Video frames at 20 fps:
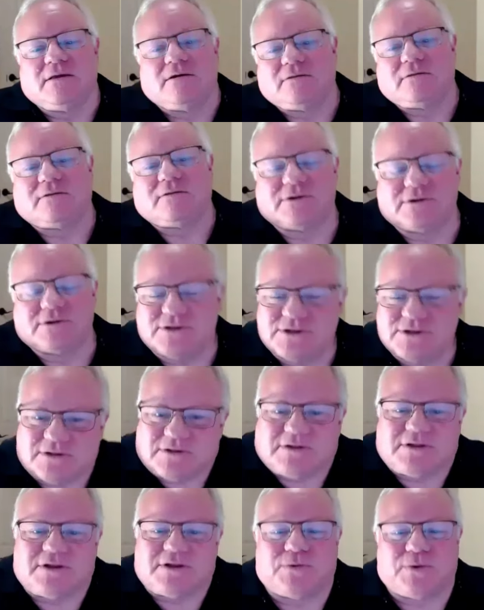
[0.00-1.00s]
know, there's
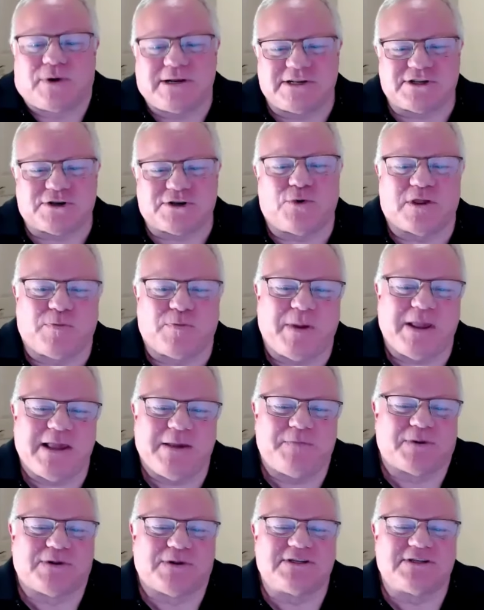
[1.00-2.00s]
the risk with
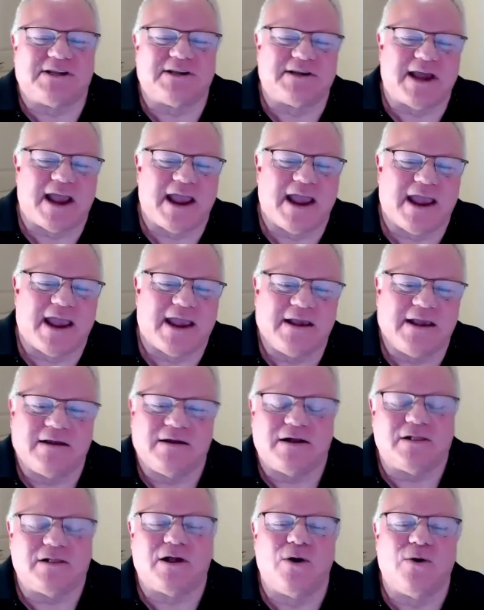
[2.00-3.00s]
people today,
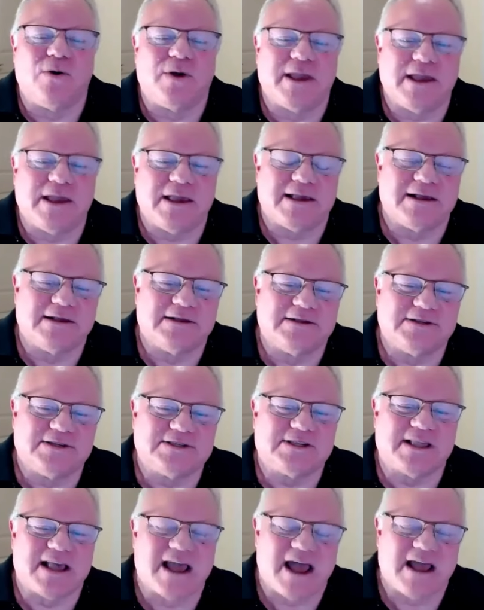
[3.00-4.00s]
Chloe,
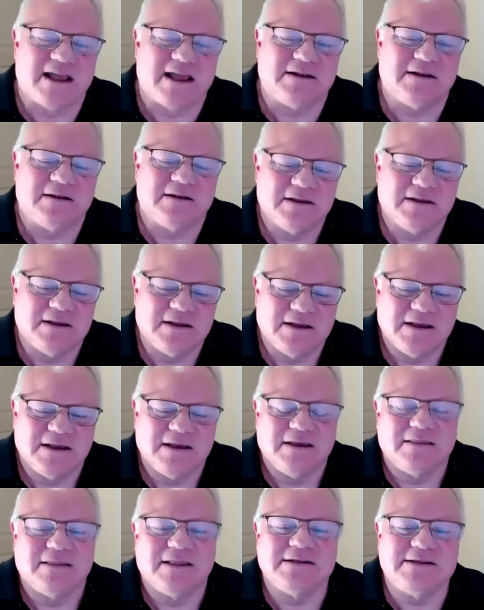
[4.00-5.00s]
is that
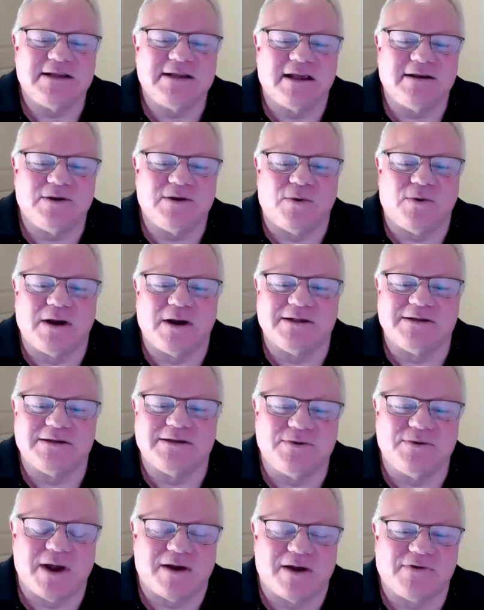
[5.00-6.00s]
they tend to want to
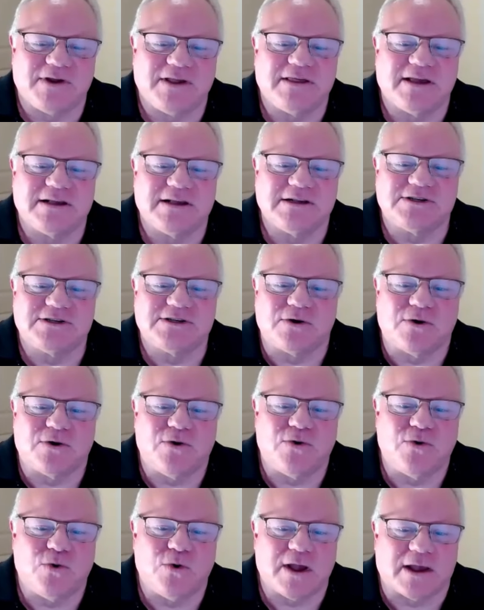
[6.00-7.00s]
do everything so
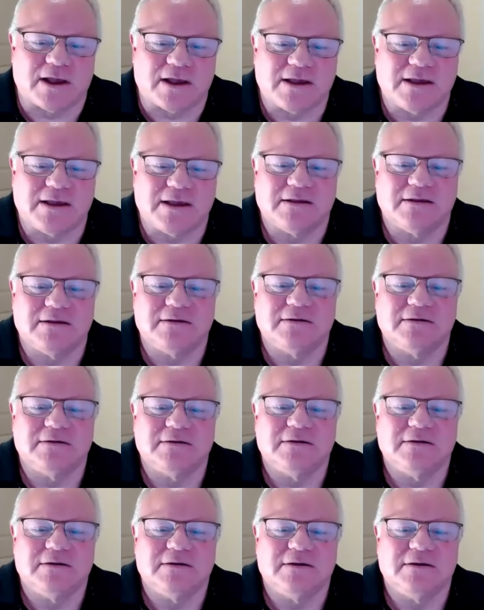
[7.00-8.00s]
quick.
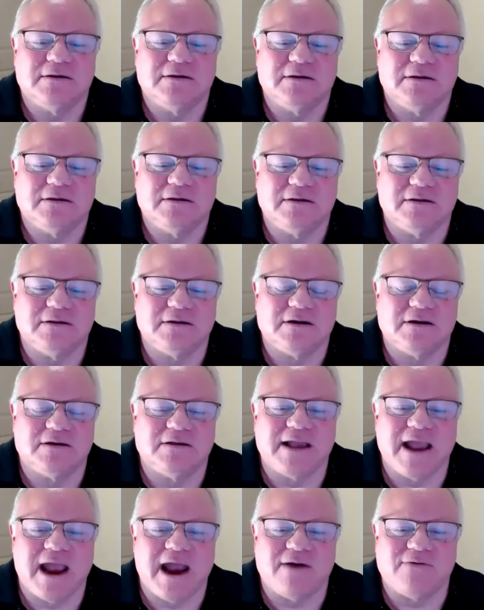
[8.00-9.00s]
You know,
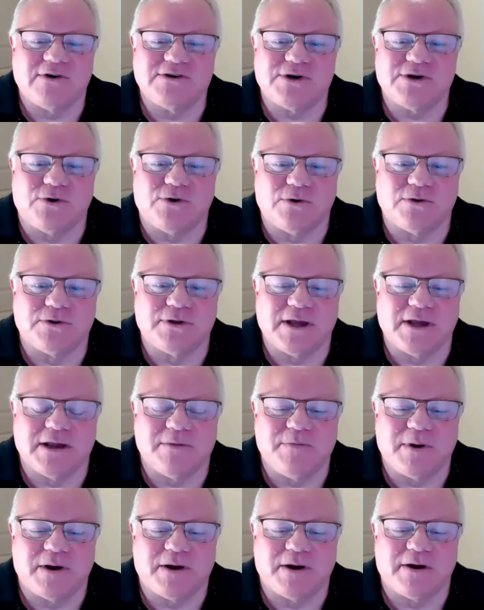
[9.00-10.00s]
the average
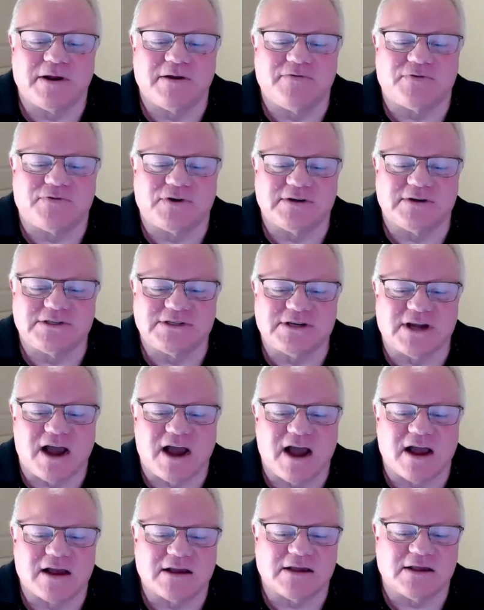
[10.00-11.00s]
holding period for a
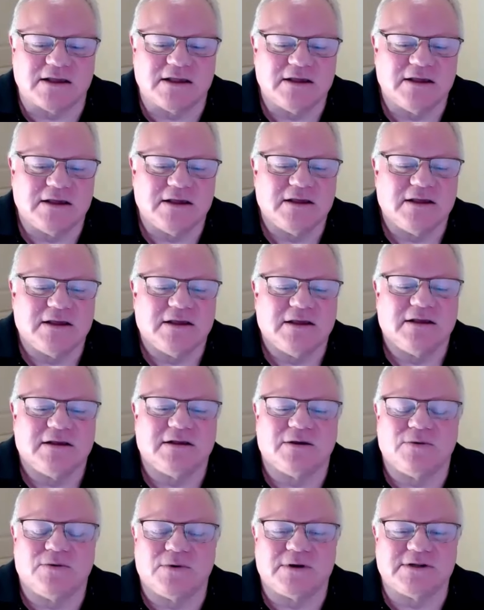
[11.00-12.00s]
stock,
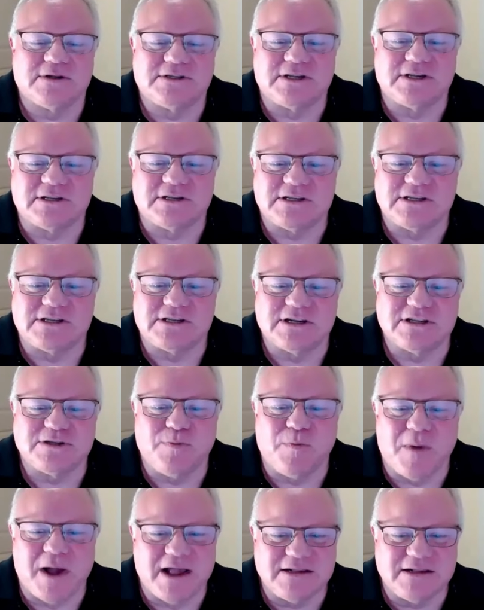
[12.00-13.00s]
what is it,
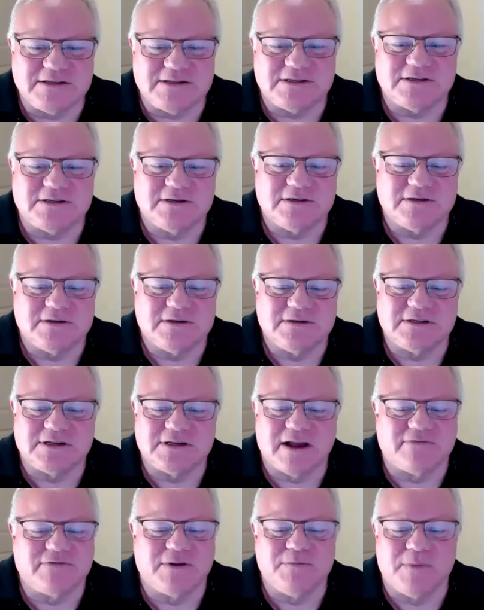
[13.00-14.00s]
6 months,
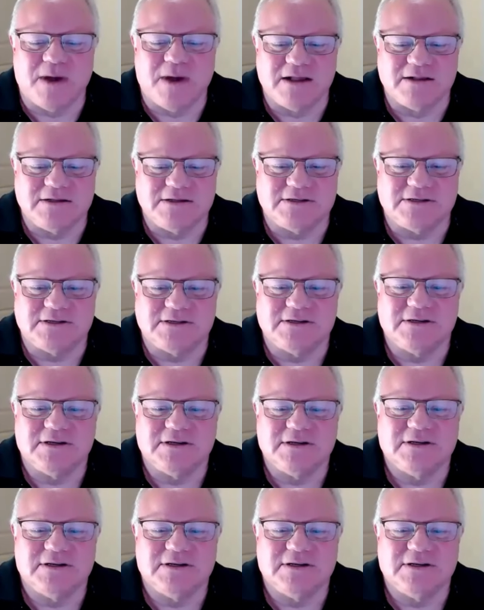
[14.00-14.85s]
7 months?